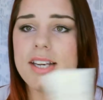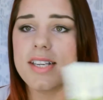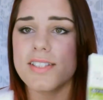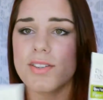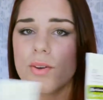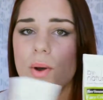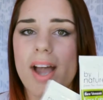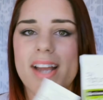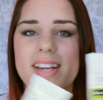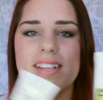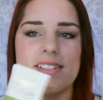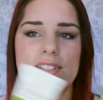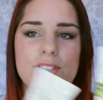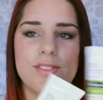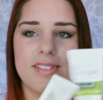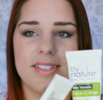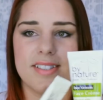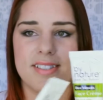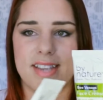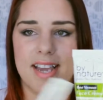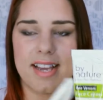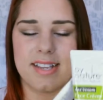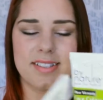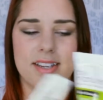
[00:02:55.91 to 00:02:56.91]
So I just use
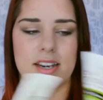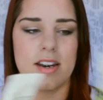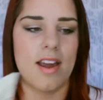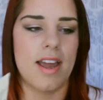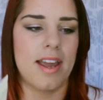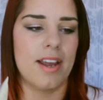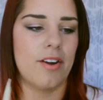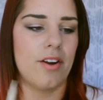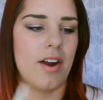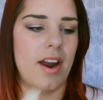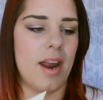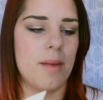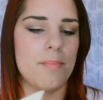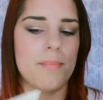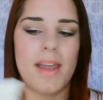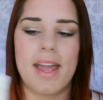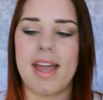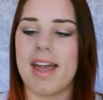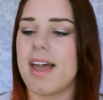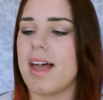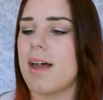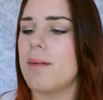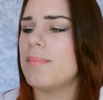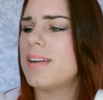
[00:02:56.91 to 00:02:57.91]
this as a night cream.
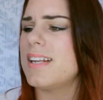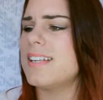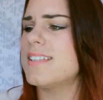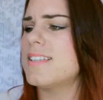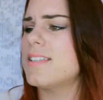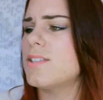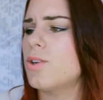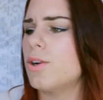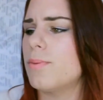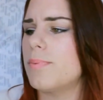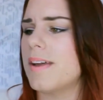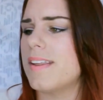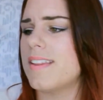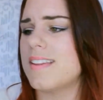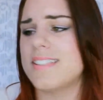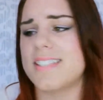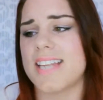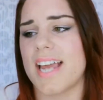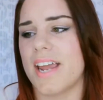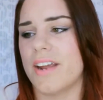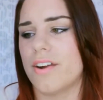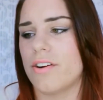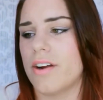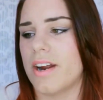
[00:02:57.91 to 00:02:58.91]
Um, let's just talk about the
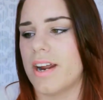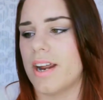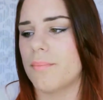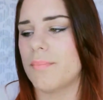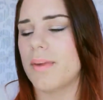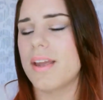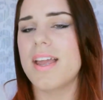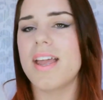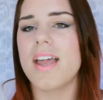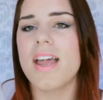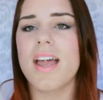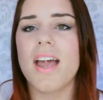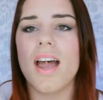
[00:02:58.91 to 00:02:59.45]
day cream.